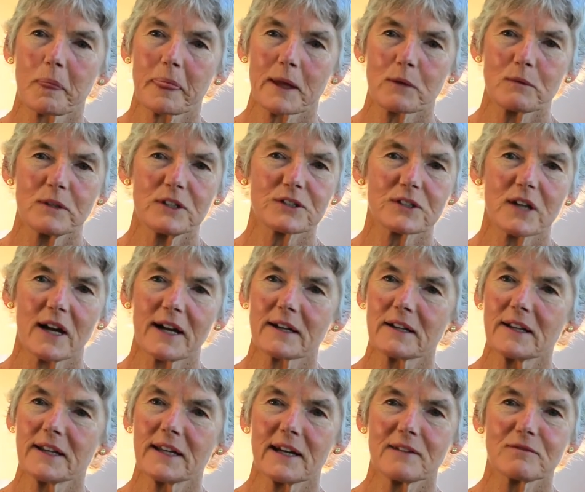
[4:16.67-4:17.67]

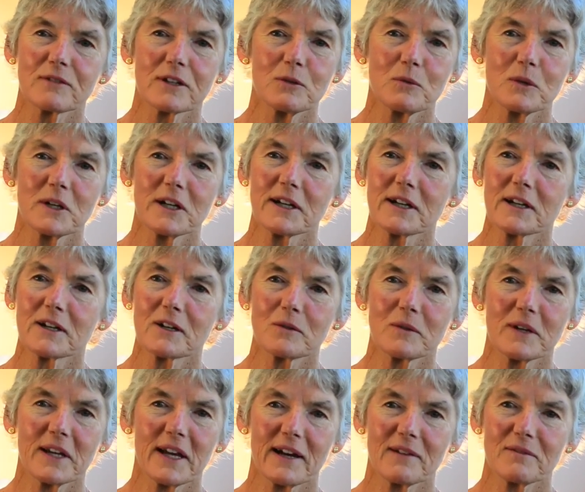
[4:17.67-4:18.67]
Recycling everywhere,
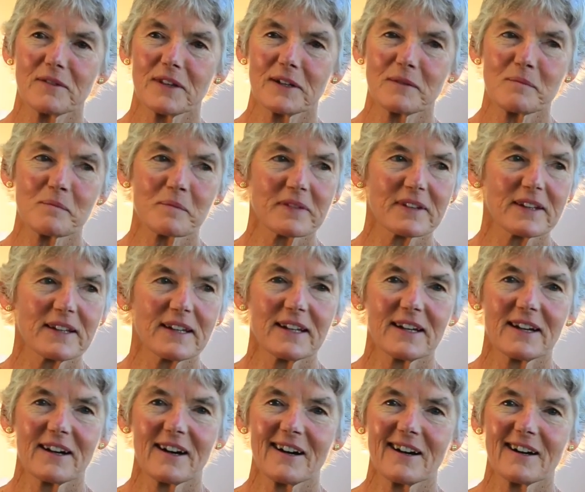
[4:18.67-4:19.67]
we have the
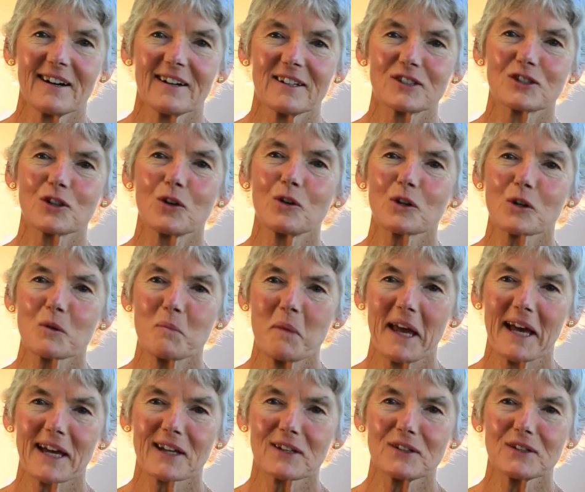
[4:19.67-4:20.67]
uh, solar
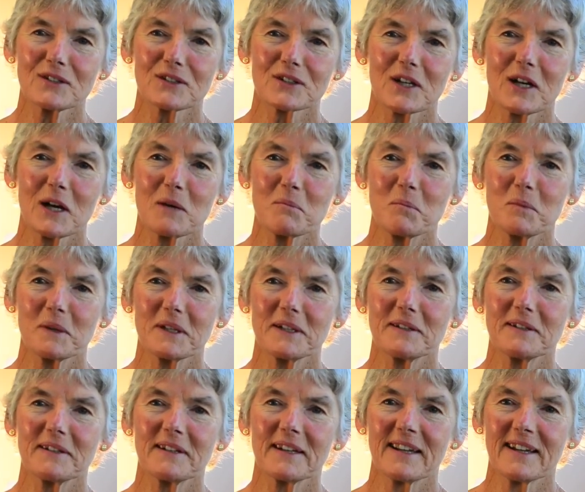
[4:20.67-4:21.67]
panels up
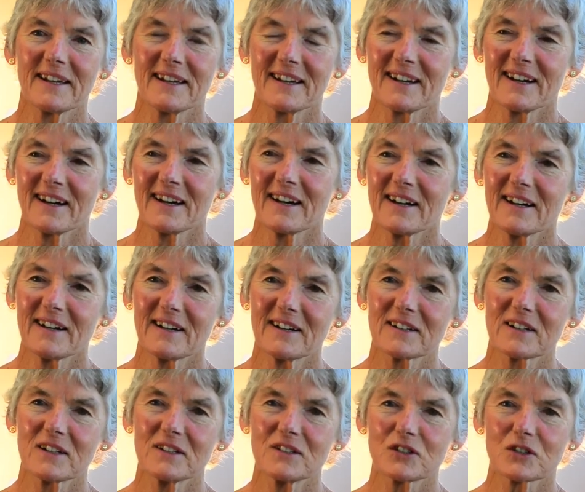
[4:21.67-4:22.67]
and uh,
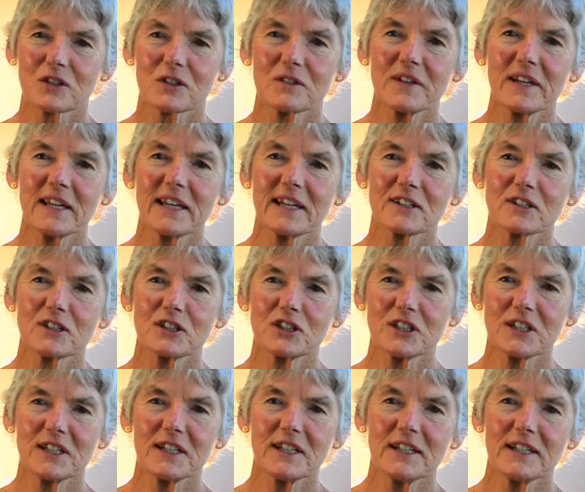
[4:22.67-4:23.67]
conserving
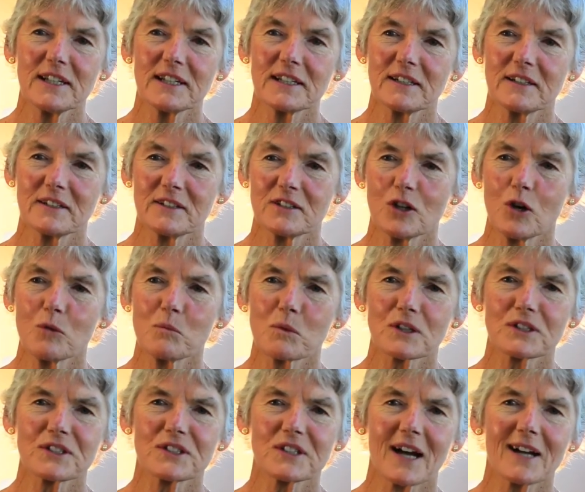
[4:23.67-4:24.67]
energy and no more
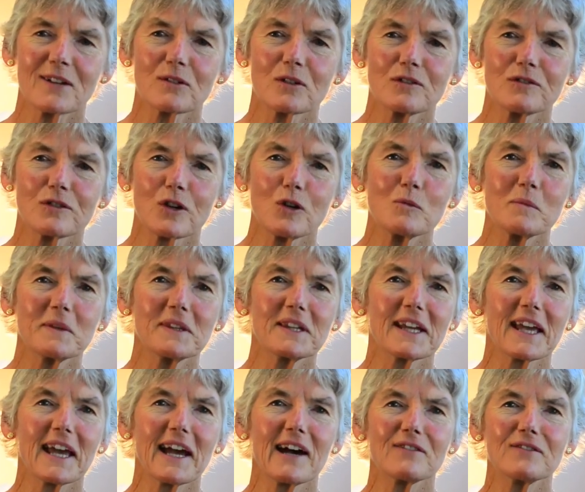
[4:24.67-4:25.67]
styrofoam in the
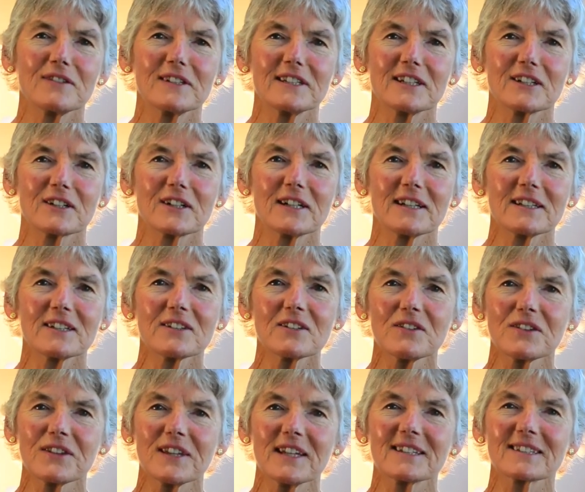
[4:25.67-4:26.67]
cafeteria. Little
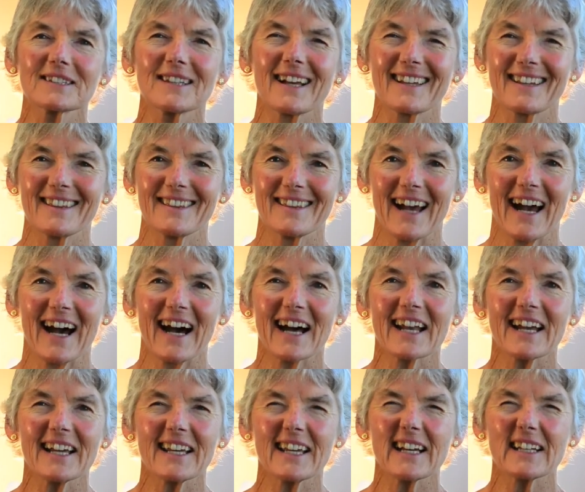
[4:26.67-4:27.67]
things like that,
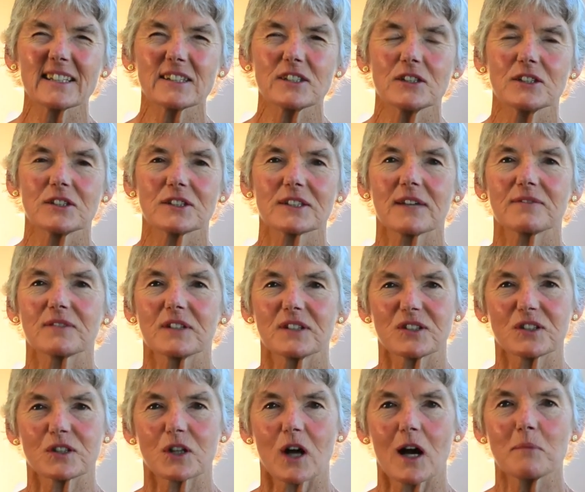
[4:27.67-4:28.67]
I guess. You just have to
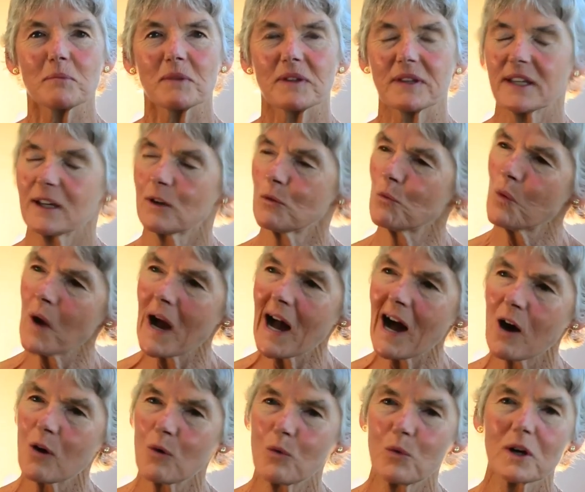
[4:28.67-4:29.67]
stop and think,
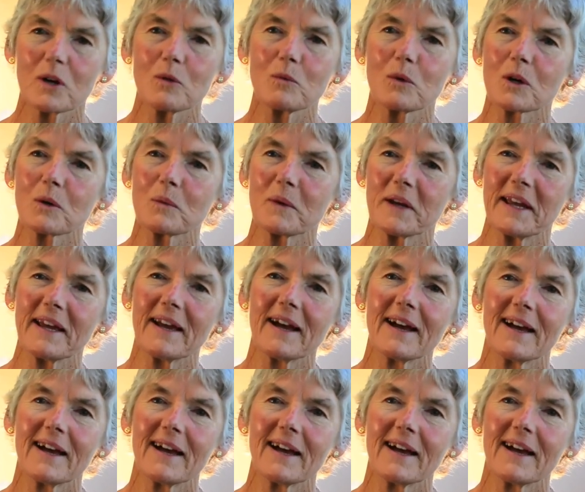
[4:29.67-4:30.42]
wow, where were we